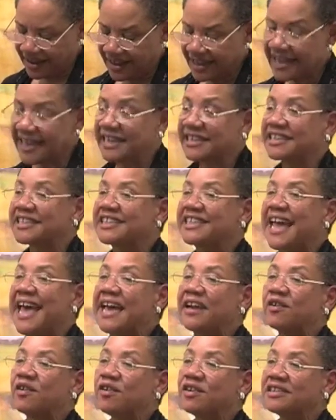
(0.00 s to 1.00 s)
He
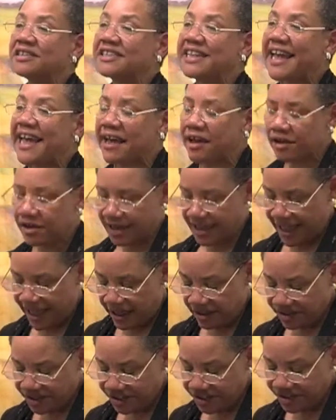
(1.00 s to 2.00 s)
sat on town
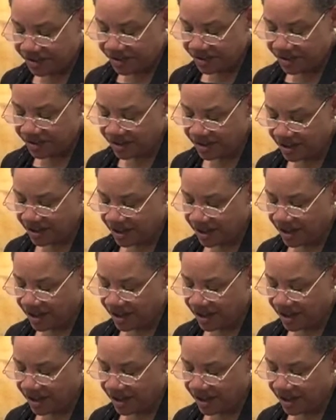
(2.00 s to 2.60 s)
council,